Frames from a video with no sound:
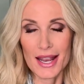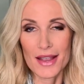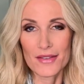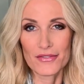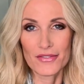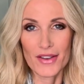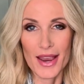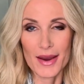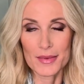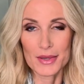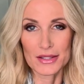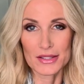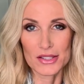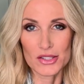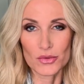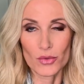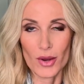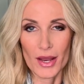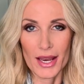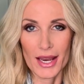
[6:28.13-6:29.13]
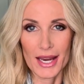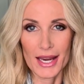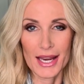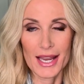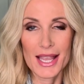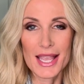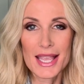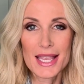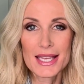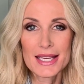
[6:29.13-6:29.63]
a fabulous
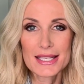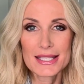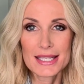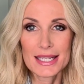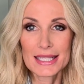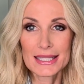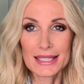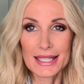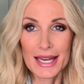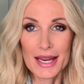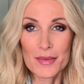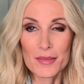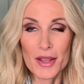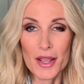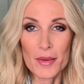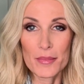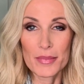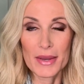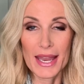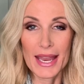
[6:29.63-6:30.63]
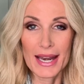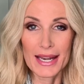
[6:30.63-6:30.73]
way to glam up